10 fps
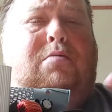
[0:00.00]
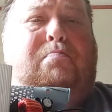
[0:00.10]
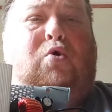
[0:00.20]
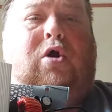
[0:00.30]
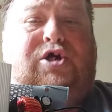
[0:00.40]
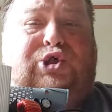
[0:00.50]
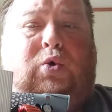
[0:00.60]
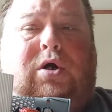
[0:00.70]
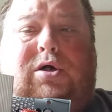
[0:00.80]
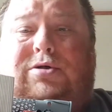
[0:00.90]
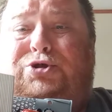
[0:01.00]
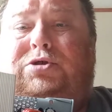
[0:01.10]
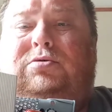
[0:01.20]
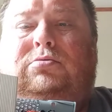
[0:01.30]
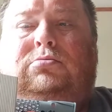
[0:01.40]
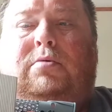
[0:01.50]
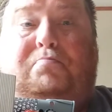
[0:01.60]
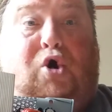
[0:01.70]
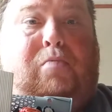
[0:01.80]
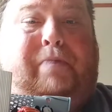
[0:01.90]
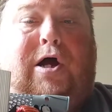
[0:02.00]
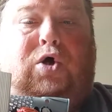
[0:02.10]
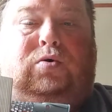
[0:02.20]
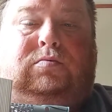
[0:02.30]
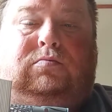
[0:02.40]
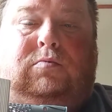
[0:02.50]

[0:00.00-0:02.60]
price range per pound.